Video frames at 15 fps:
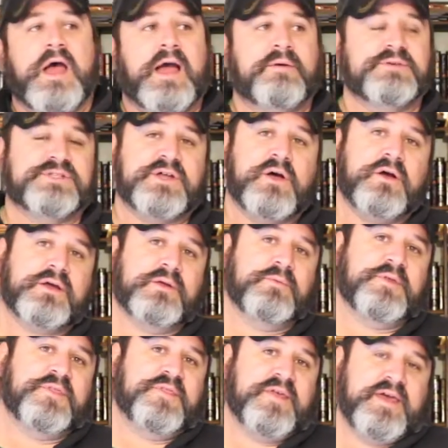I was talking
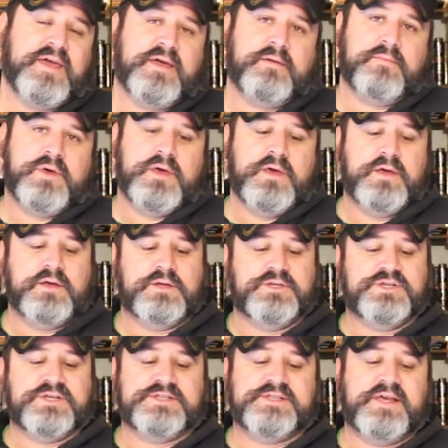with them
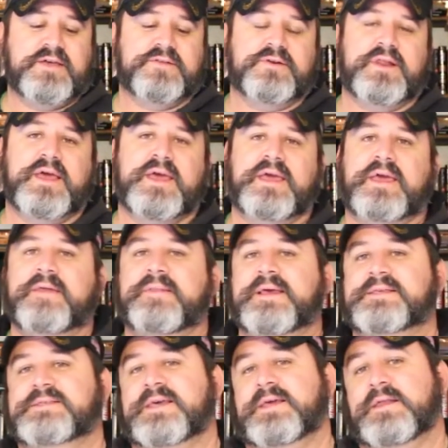just the other day, and
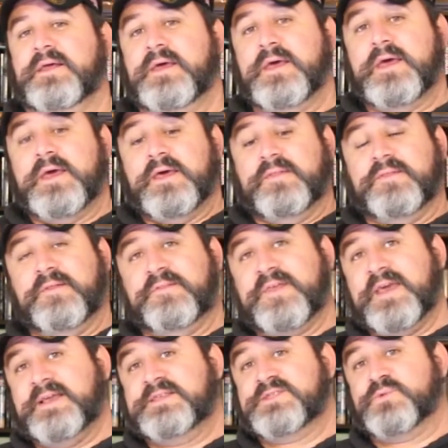they said that
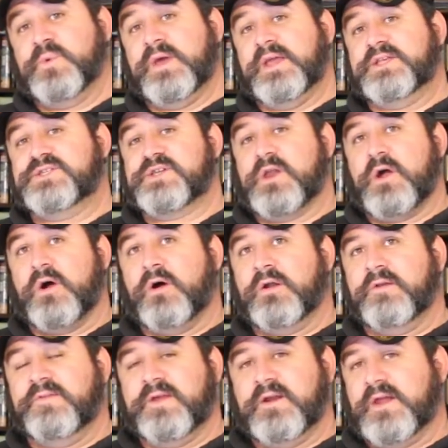they switched
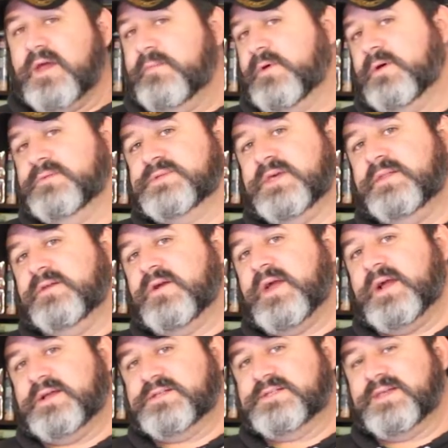all of their light bulbs in their
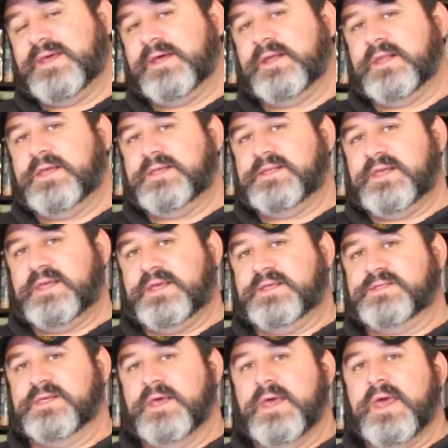house to
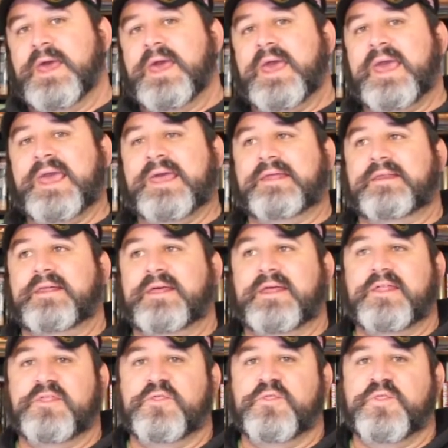LEDs, and
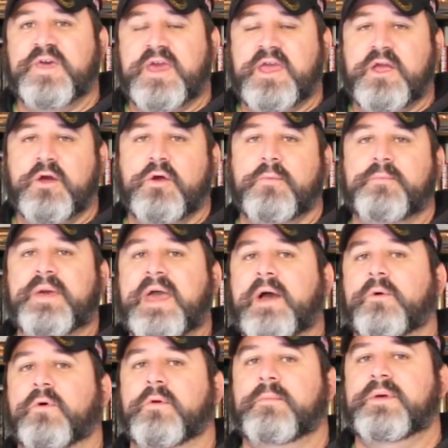their
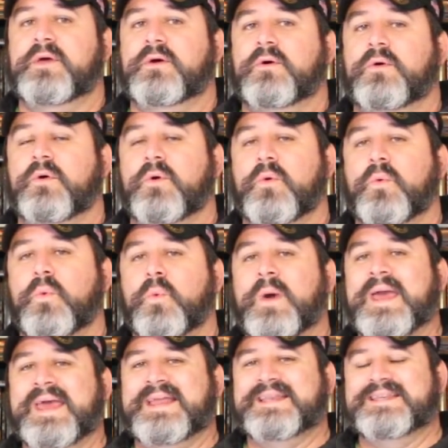power bill
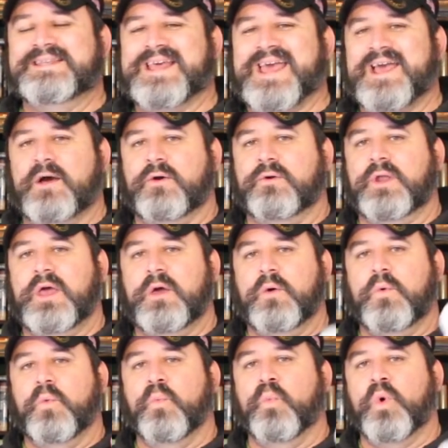went down
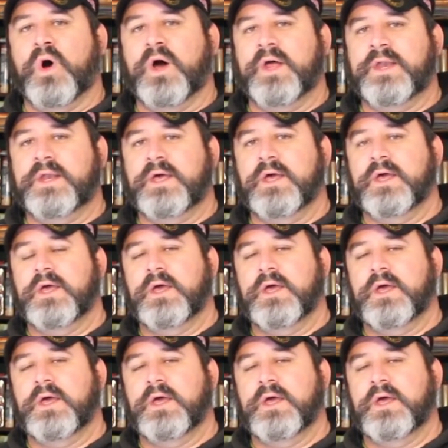$100.